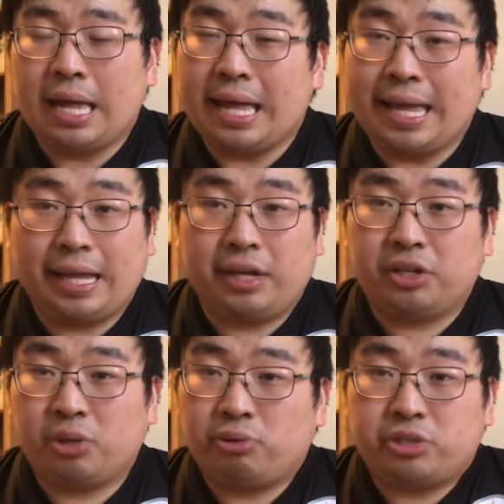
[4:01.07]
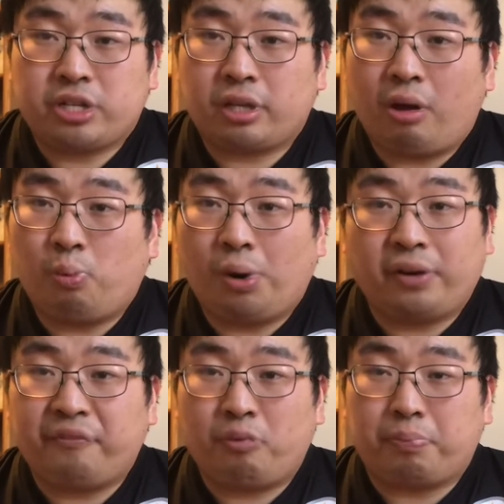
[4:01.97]
And you were just a
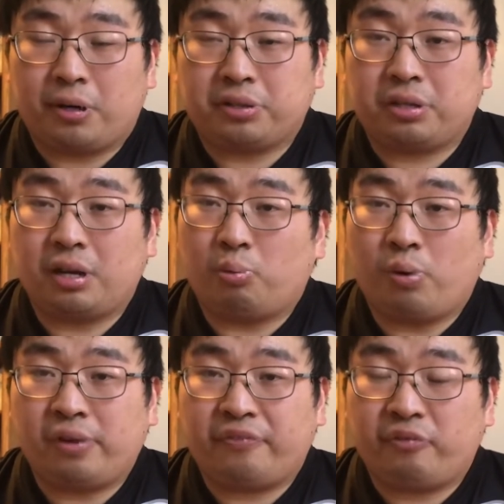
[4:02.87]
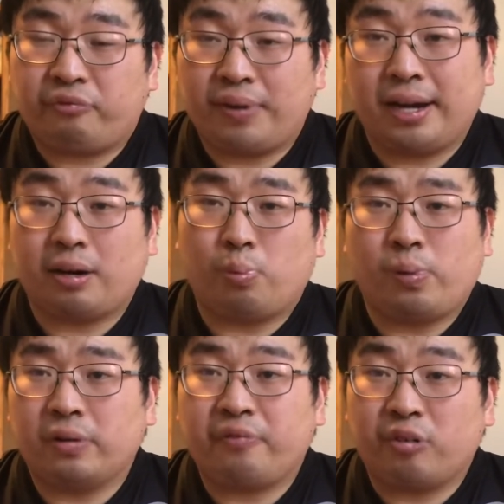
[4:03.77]
wonderful person, a wonderful friend, a
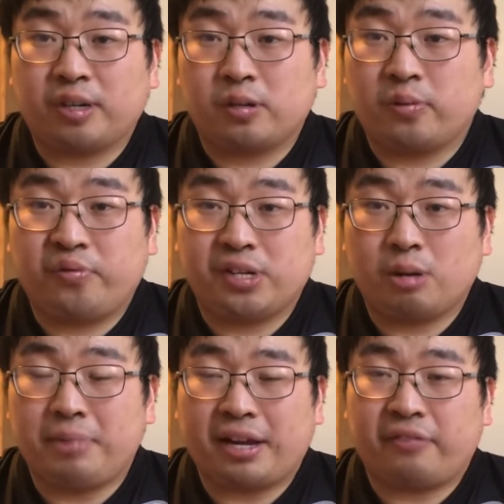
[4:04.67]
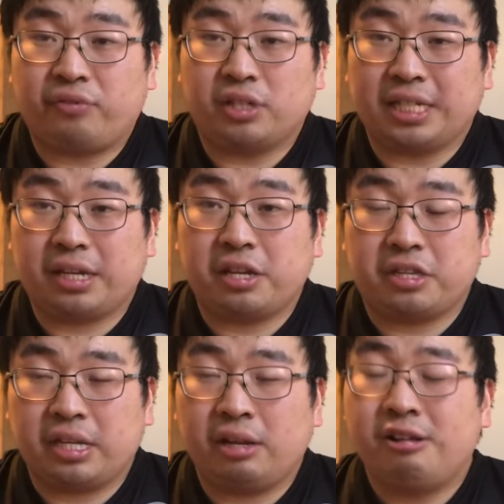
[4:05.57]
wonderful YouTube video maker for the
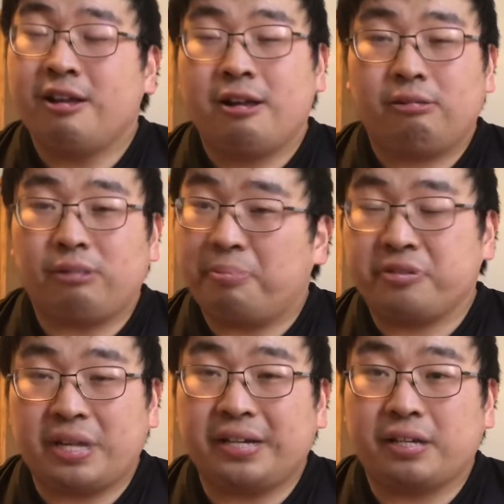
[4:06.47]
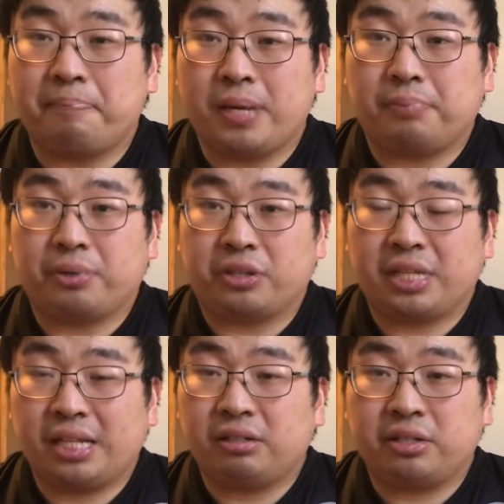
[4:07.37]
TTC representing the Pittsburgh
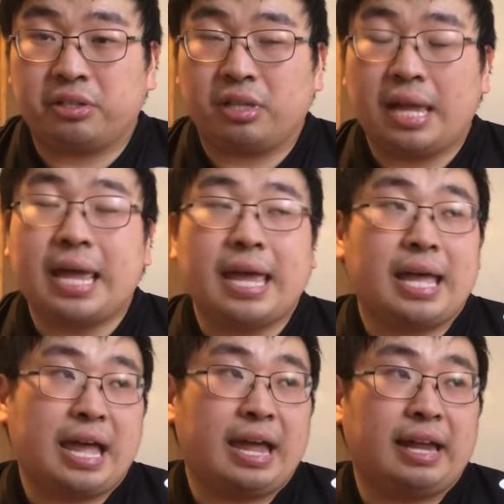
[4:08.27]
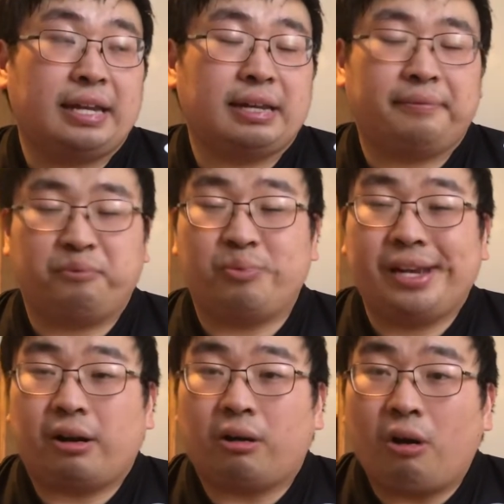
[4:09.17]
Steelers. And
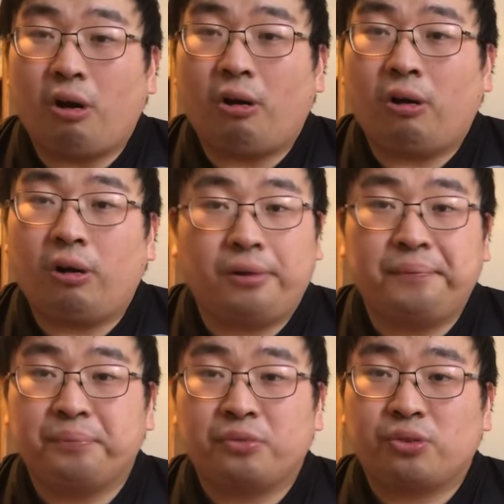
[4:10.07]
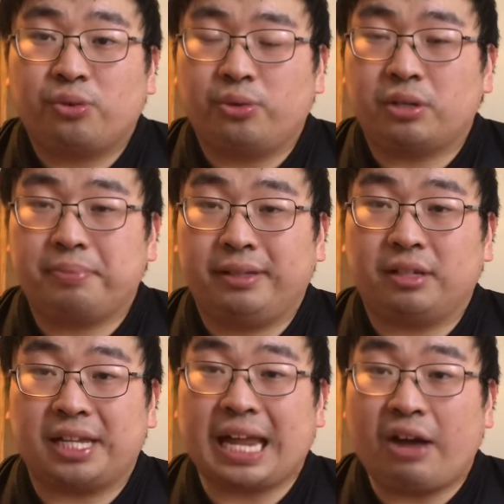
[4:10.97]
we are all going to be
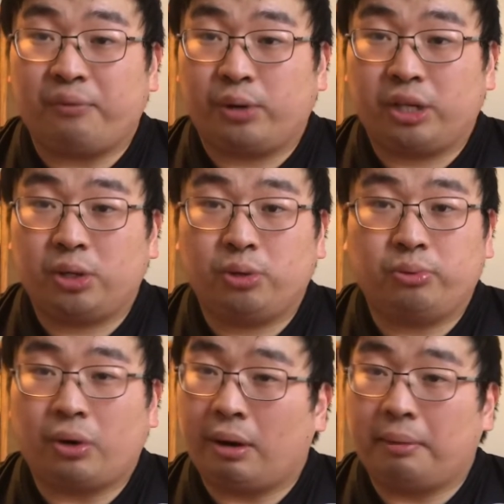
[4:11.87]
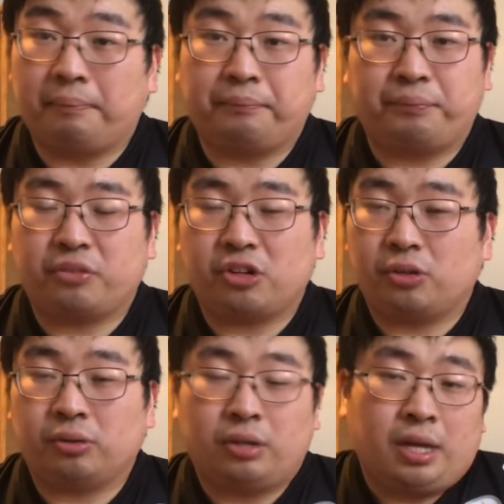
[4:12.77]
looking out for you. Um,
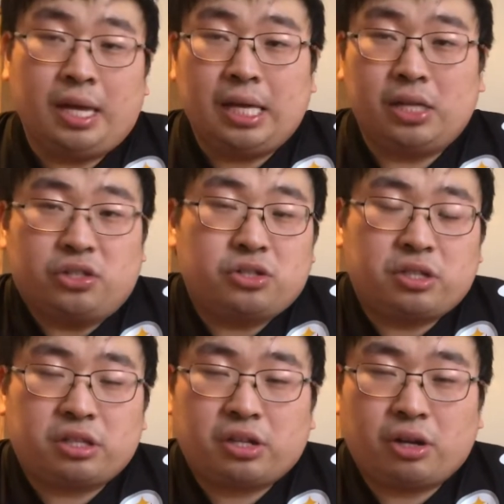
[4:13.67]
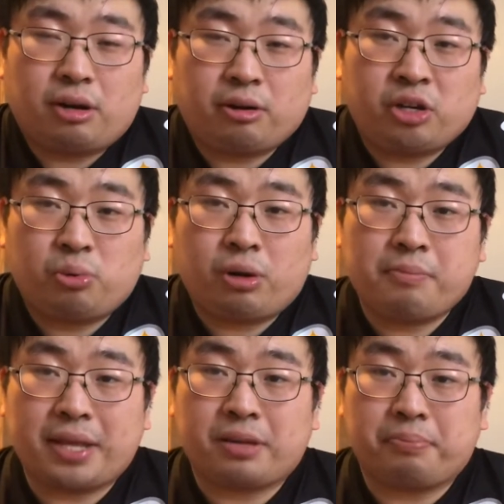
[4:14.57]
it's just, you're, you were an
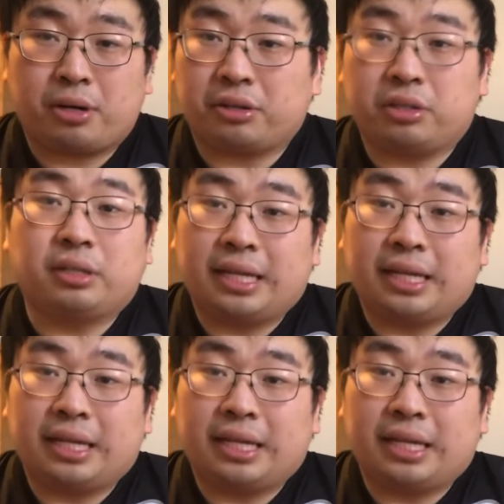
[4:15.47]
amazing person.